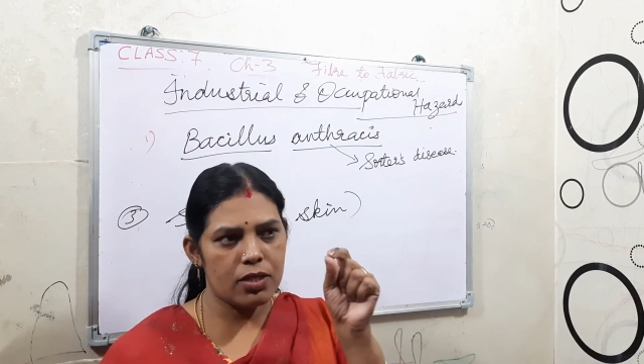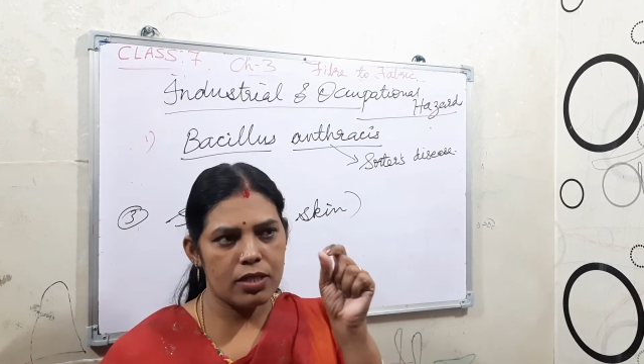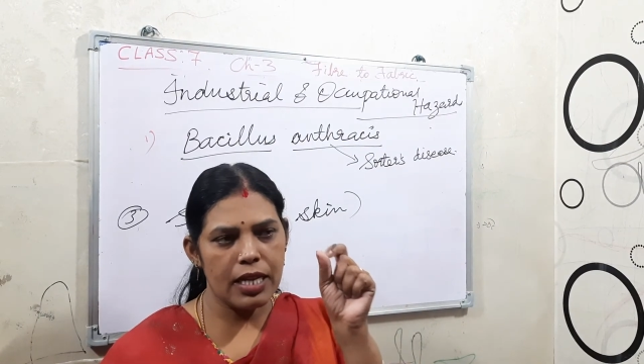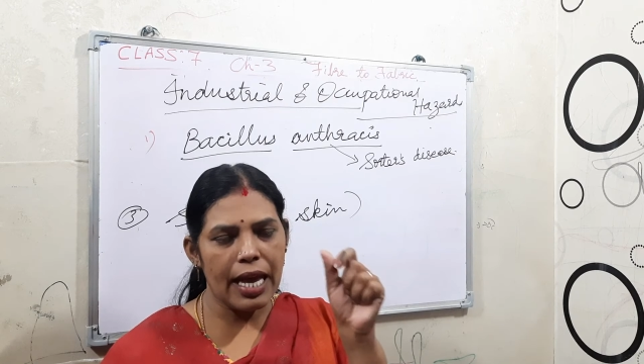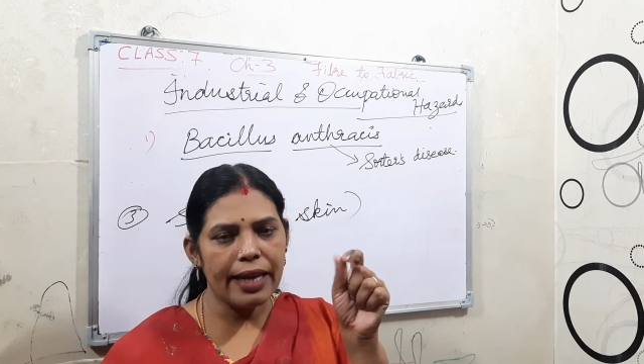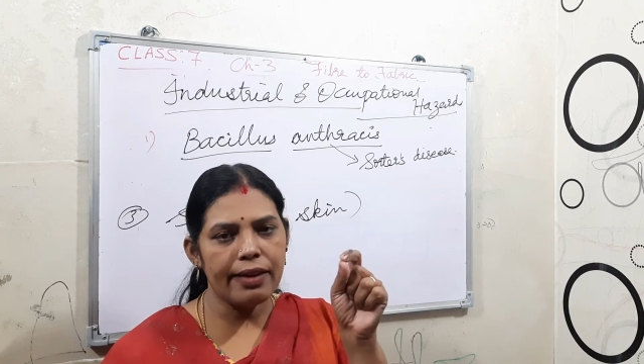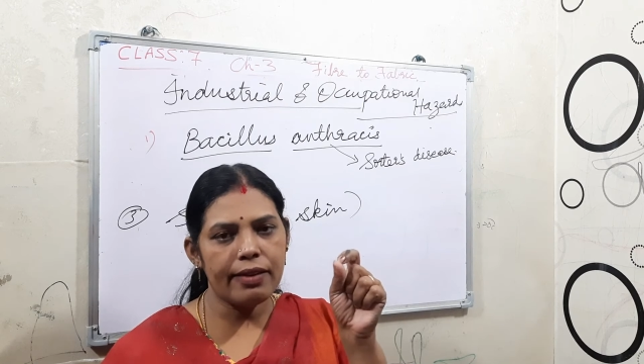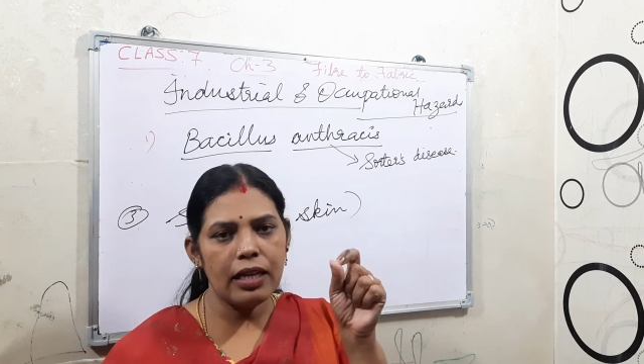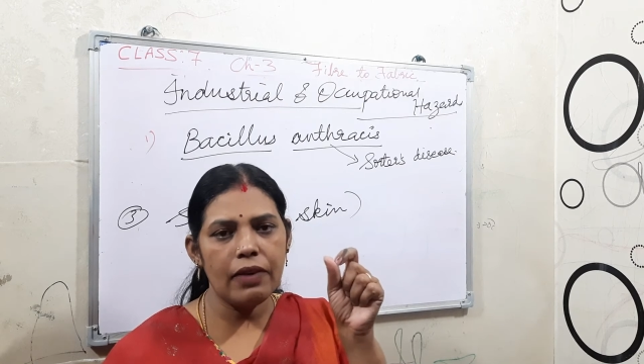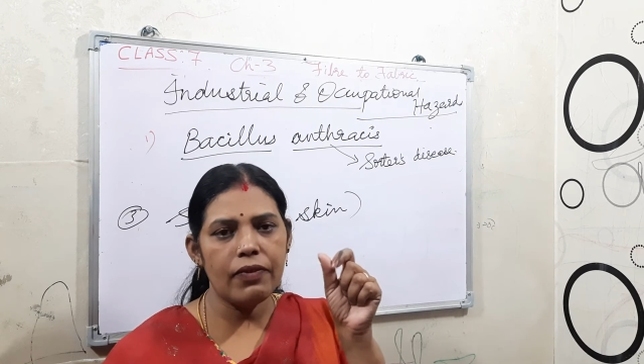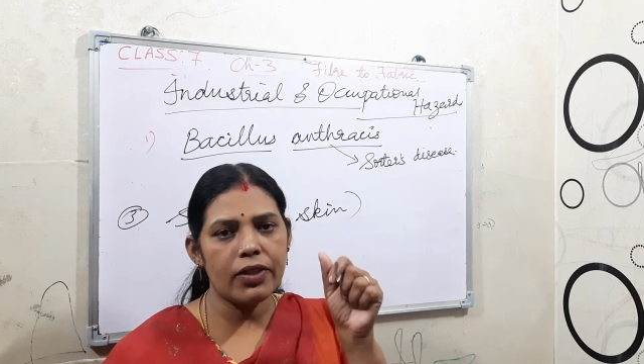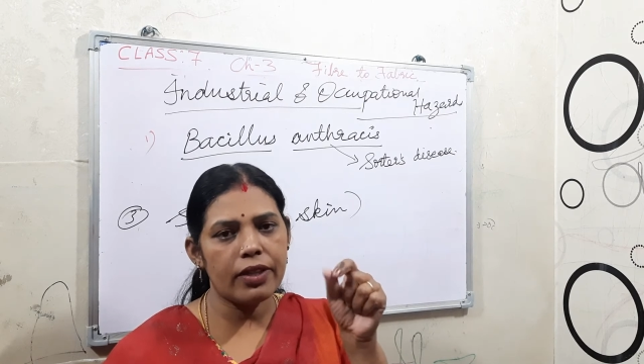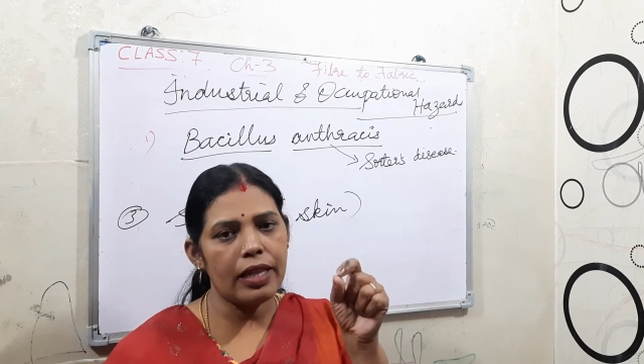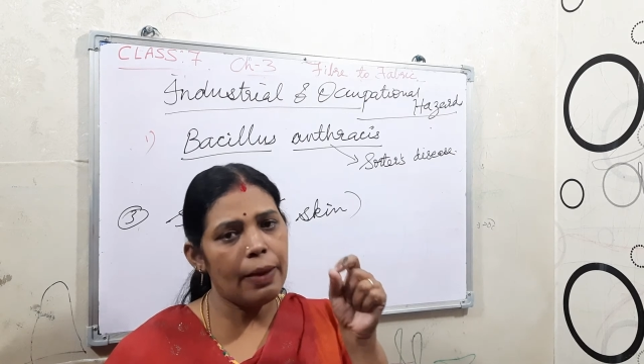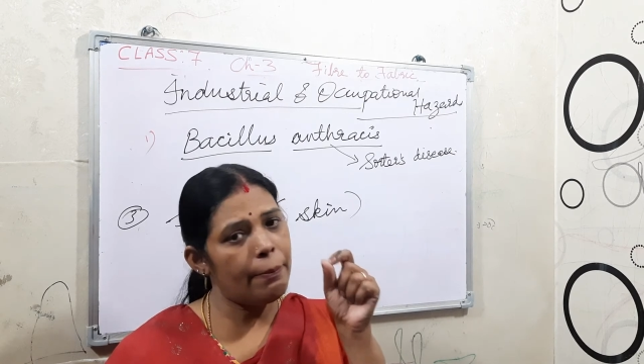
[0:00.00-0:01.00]
slightly
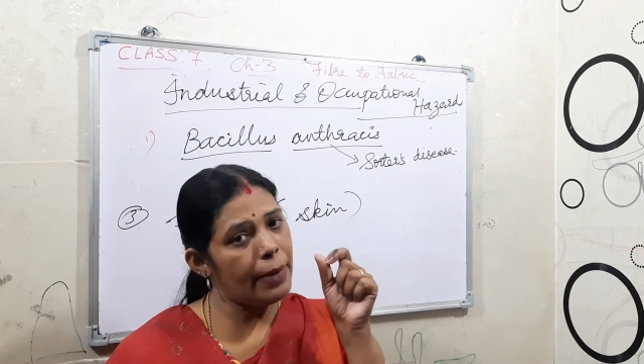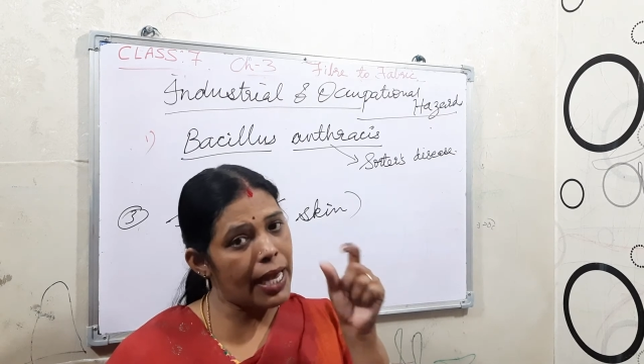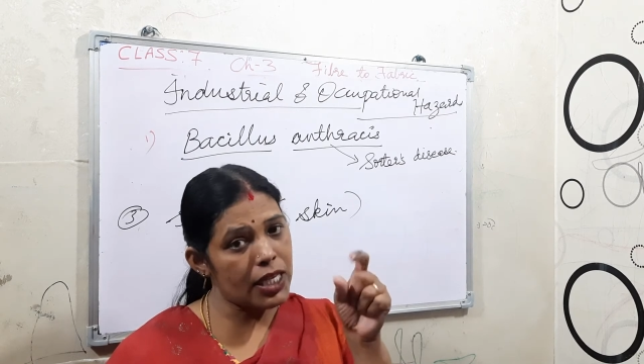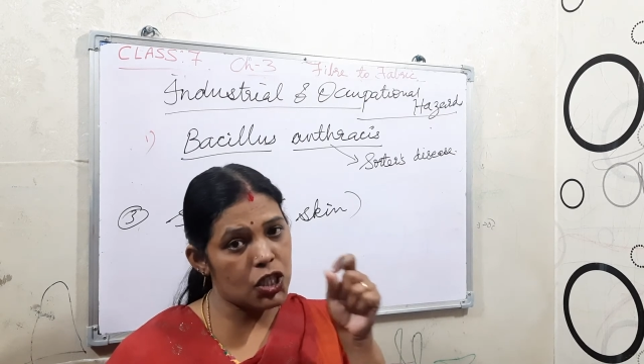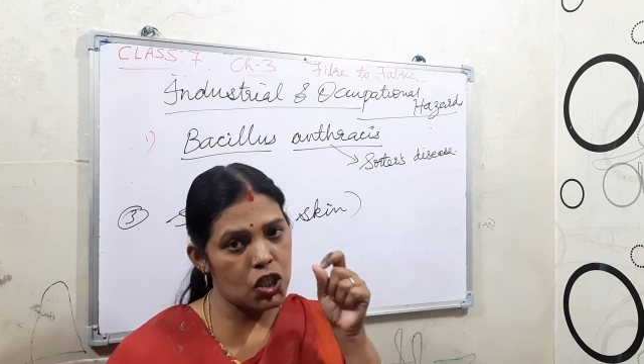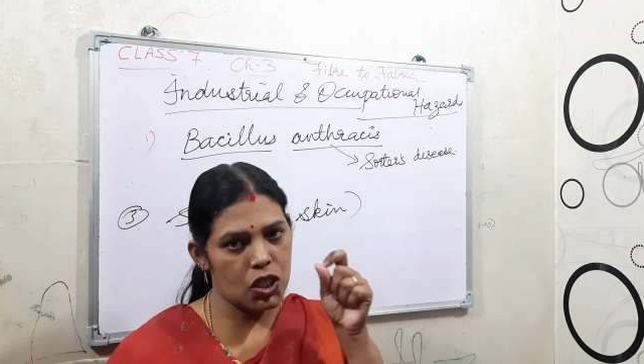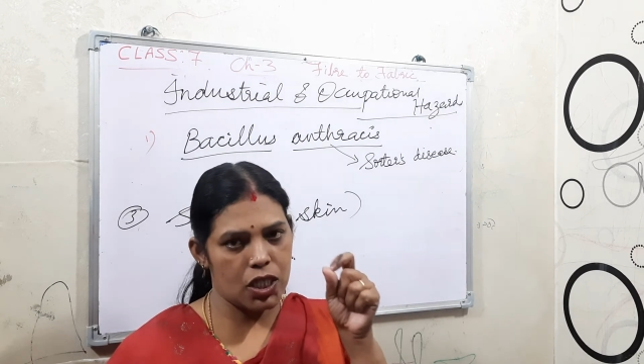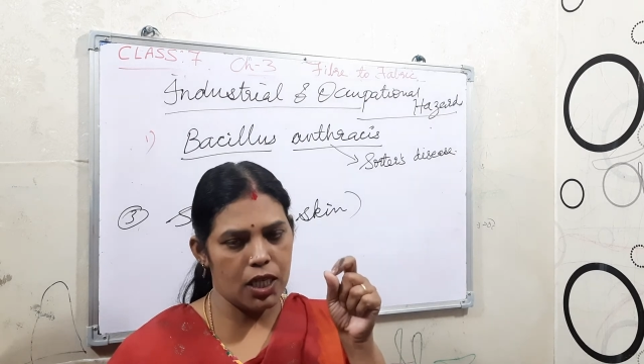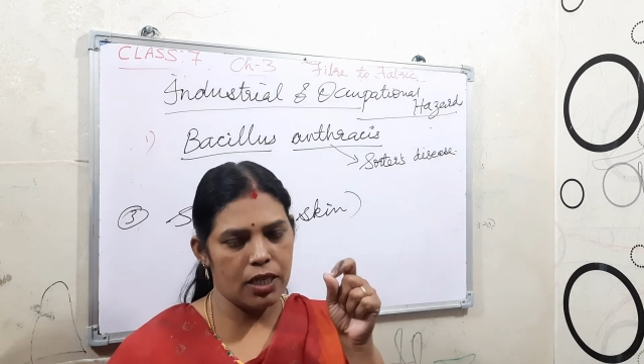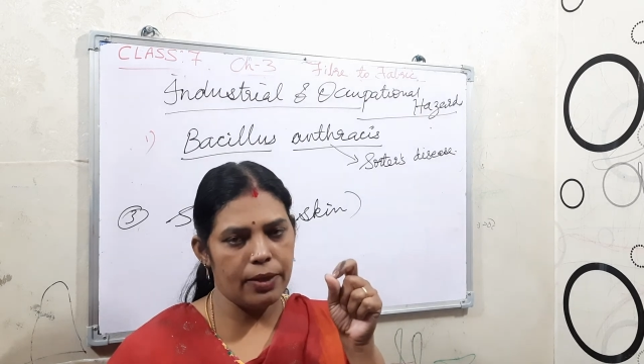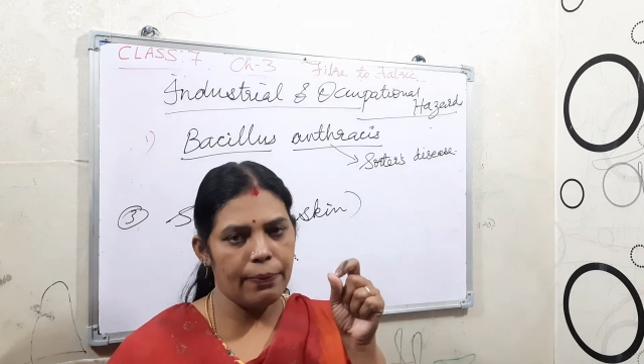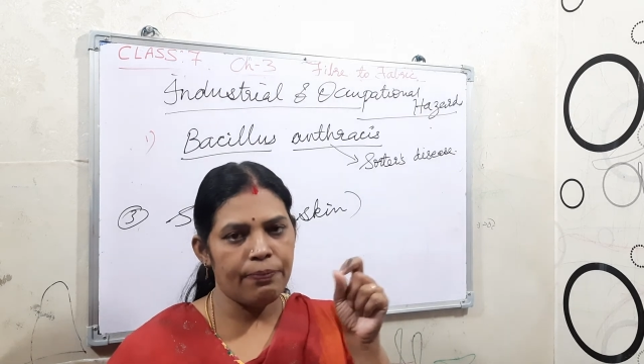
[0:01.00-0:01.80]
with the matchstick.